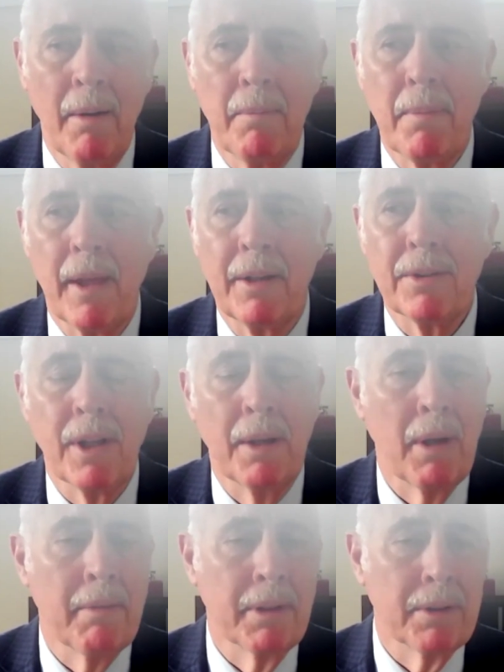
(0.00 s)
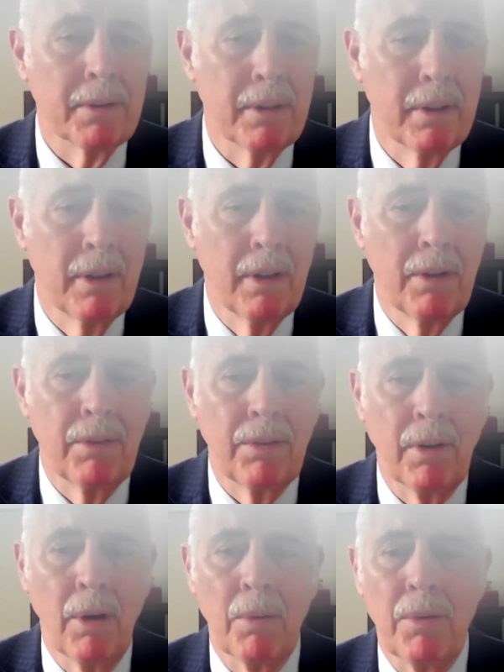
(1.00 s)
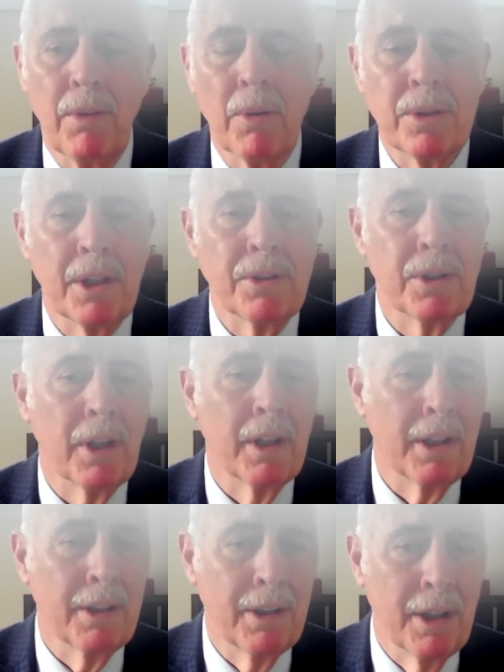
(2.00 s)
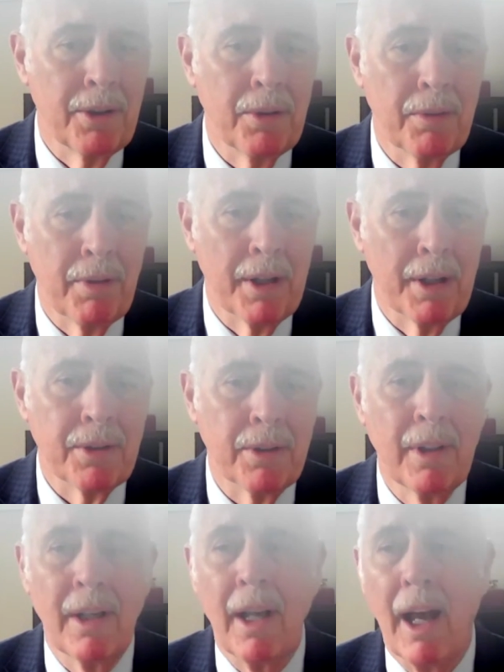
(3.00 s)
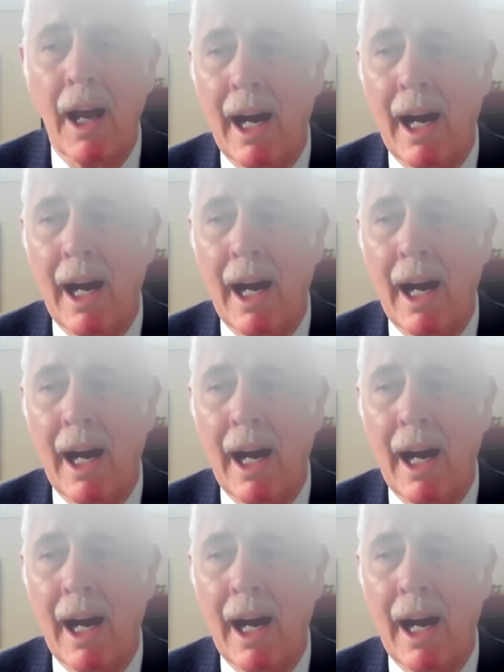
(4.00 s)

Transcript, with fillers: um, and the same governors. So those things are going to continue to fester.